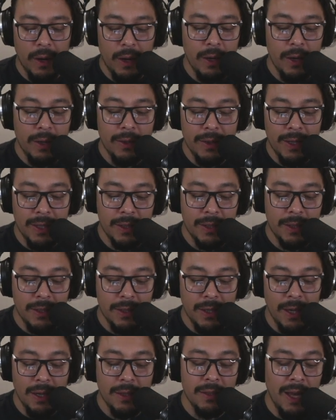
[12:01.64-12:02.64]
This
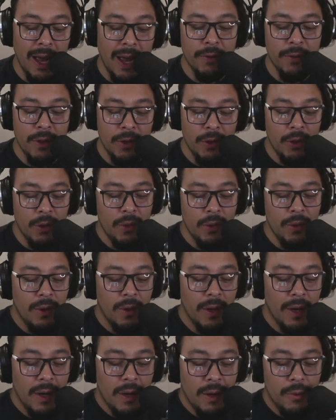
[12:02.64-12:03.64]
does have the new
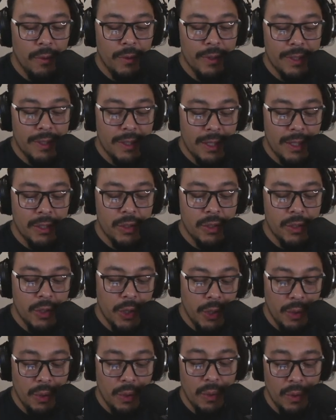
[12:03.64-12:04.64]
Resist
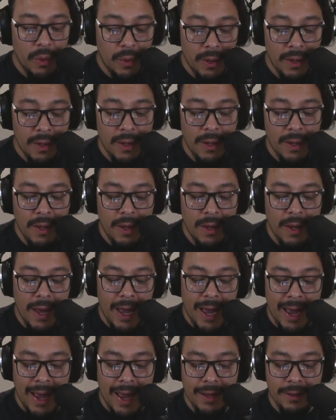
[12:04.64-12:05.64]
2.
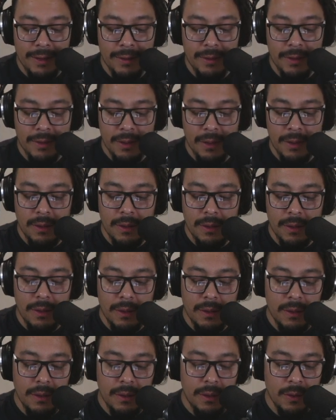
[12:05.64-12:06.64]
And
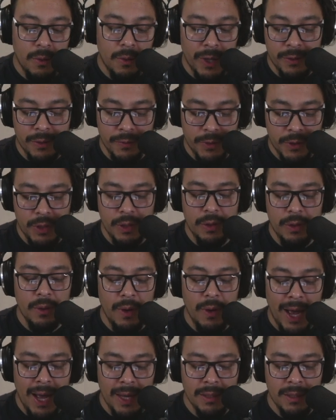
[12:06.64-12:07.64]
Quest for 2
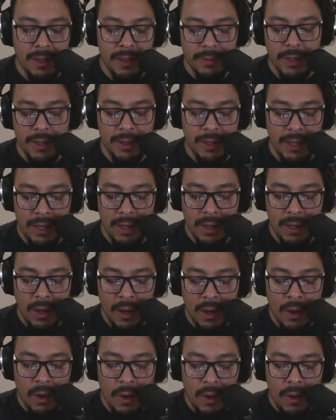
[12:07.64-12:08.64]
has the ability,
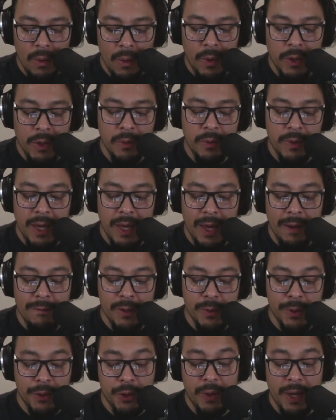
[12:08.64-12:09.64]
what you give is
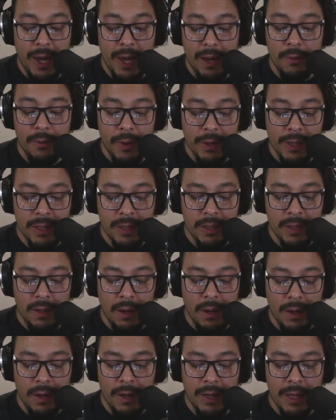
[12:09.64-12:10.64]
what you get. Well, this
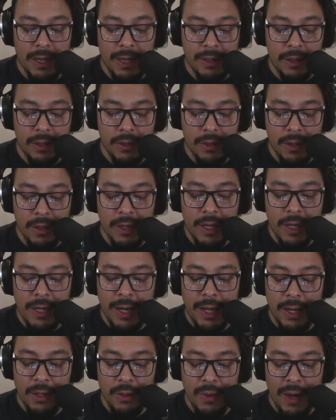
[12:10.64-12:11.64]
card is exerted
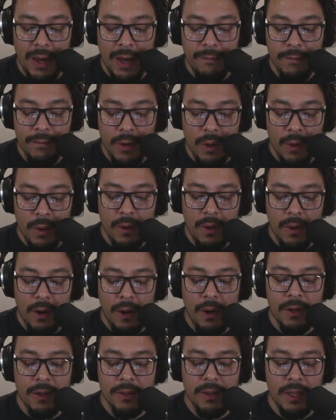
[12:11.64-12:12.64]
and you have no
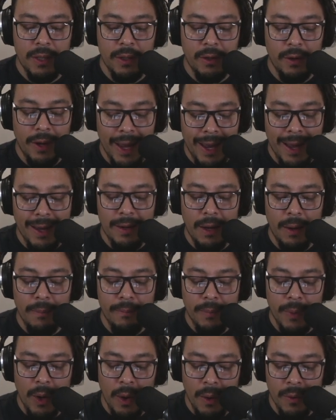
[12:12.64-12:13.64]
cards in your hand.
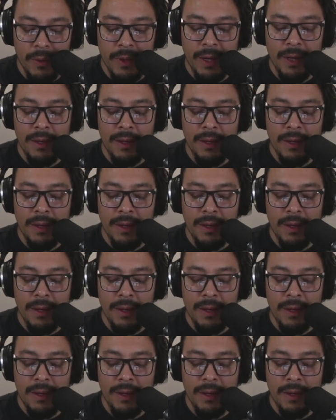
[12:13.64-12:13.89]
Opponent